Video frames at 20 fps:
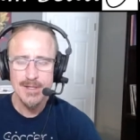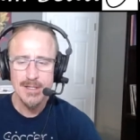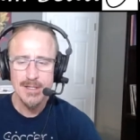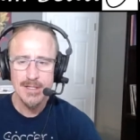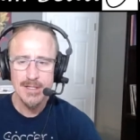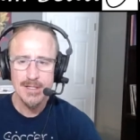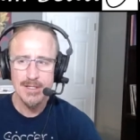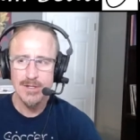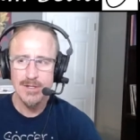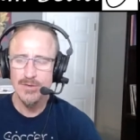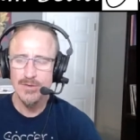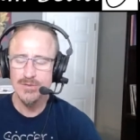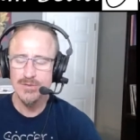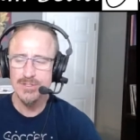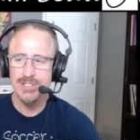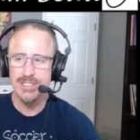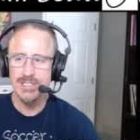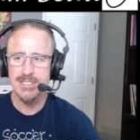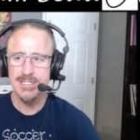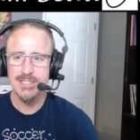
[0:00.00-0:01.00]
You know,
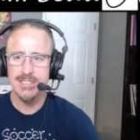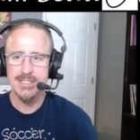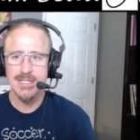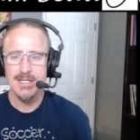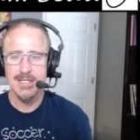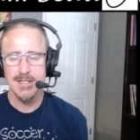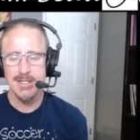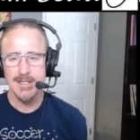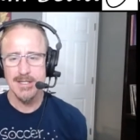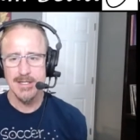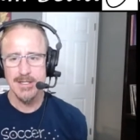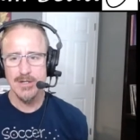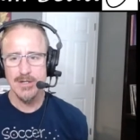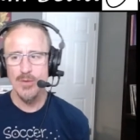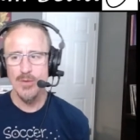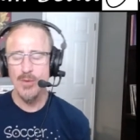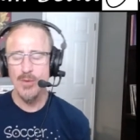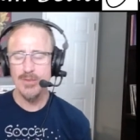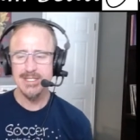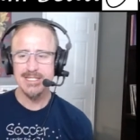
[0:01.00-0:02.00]
just as you know,
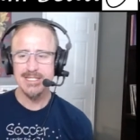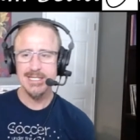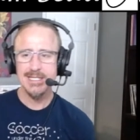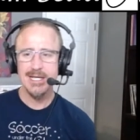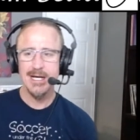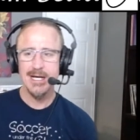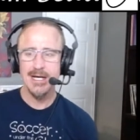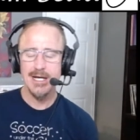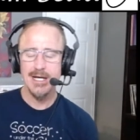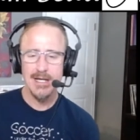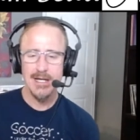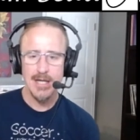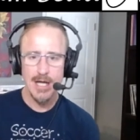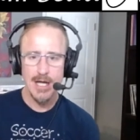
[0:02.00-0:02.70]
when we see a,